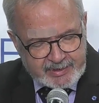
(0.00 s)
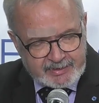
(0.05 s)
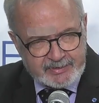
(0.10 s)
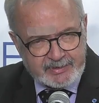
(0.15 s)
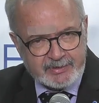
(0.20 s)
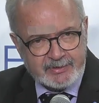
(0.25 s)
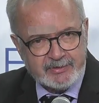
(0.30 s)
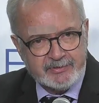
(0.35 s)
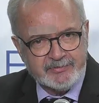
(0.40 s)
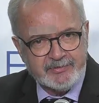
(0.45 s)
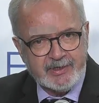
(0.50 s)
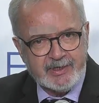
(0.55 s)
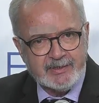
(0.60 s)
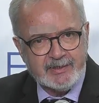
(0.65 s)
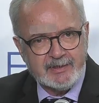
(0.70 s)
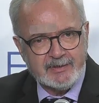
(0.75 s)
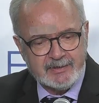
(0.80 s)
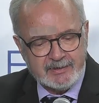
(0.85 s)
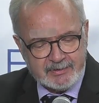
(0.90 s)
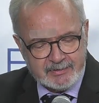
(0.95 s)
access to
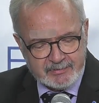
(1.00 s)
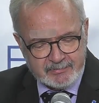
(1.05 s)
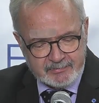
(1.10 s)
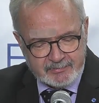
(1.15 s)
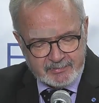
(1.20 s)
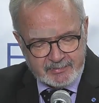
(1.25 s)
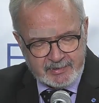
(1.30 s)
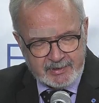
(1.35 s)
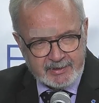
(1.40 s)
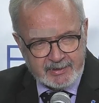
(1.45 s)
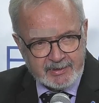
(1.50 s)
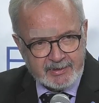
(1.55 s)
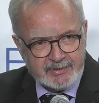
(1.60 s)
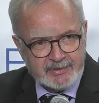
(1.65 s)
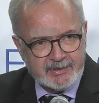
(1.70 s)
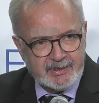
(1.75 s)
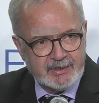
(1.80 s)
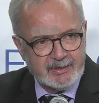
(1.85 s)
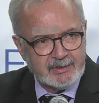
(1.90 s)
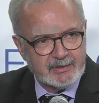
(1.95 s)
finance.
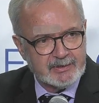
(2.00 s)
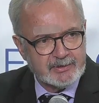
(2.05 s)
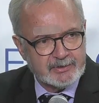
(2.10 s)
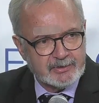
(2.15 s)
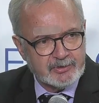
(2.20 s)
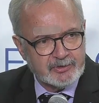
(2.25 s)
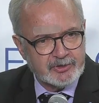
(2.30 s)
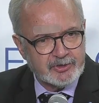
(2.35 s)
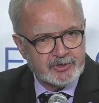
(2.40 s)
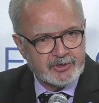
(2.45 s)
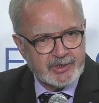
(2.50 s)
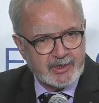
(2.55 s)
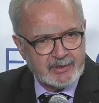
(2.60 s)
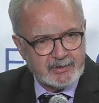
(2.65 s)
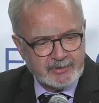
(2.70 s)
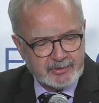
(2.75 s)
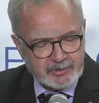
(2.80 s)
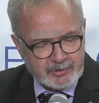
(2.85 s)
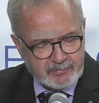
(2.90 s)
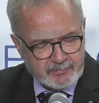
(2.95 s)
Still a huge
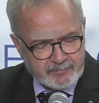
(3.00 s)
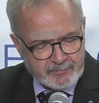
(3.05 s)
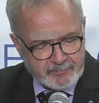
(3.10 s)
challenge.